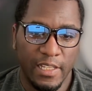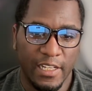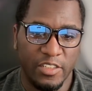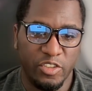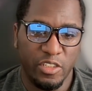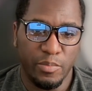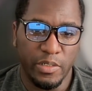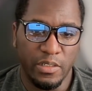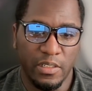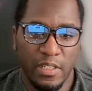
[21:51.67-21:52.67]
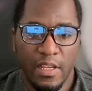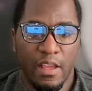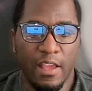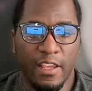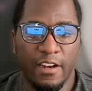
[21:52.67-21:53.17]
Nakashima
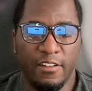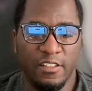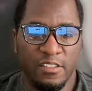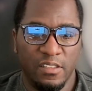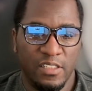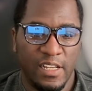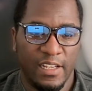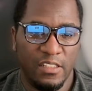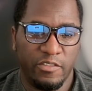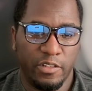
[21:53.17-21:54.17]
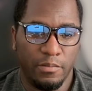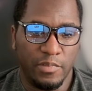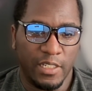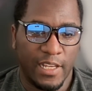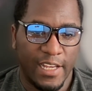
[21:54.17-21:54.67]
and character designs from
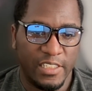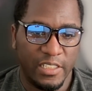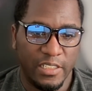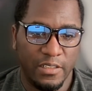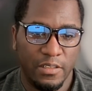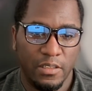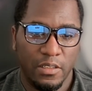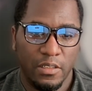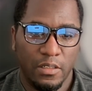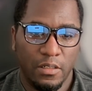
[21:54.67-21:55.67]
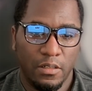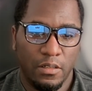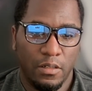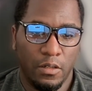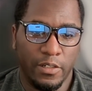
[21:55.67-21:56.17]
Takashi
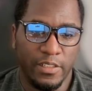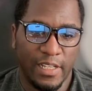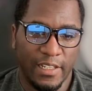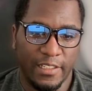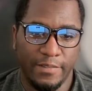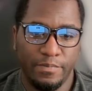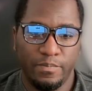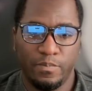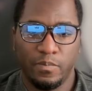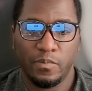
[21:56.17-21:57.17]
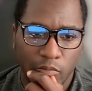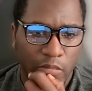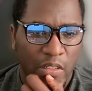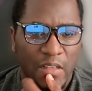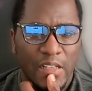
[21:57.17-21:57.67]
Okazaki.
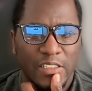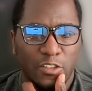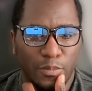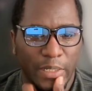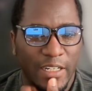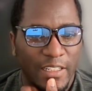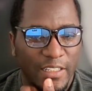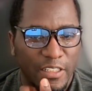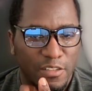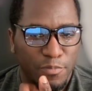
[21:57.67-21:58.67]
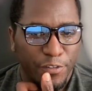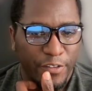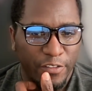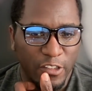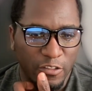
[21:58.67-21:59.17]
So apparently this
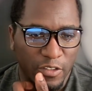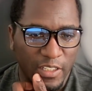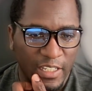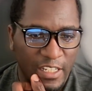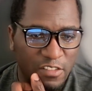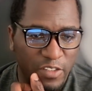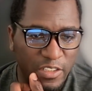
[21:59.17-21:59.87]
movie was released